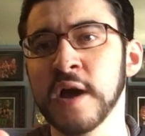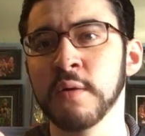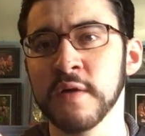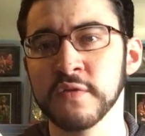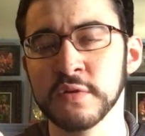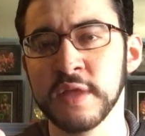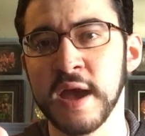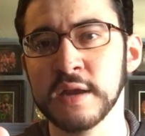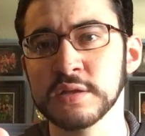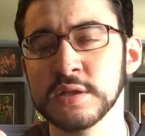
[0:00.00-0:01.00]
however,
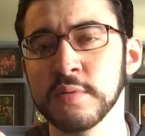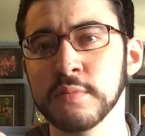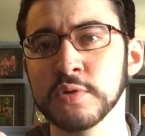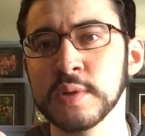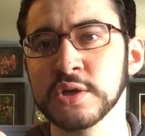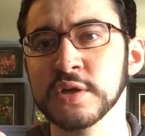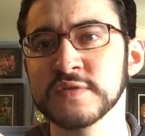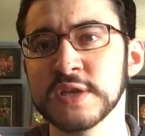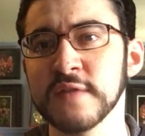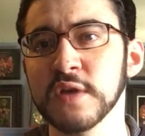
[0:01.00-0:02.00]
that WWE could
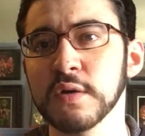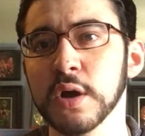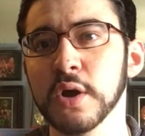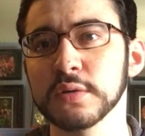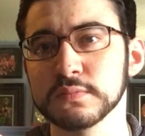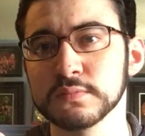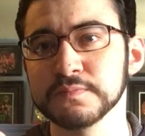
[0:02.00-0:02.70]
have saved Owen Hart.